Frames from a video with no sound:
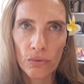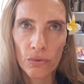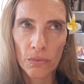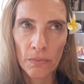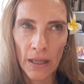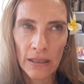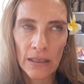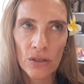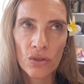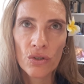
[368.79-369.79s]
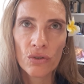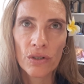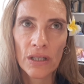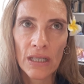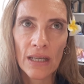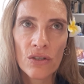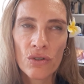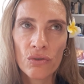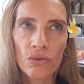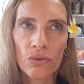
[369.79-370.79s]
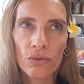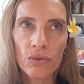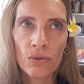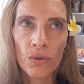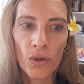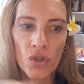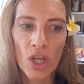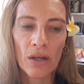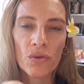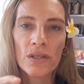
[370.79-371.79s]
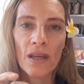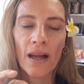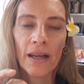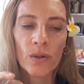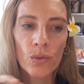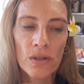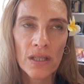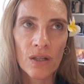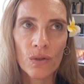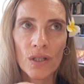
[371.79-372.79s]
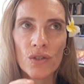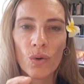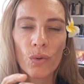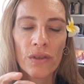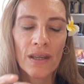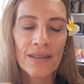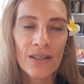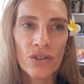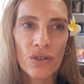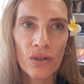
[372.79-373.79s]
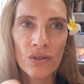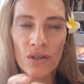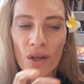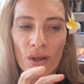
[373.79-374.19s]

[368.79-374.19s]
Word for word: you might need you to connect to your own shadow side or secrets or things that you don't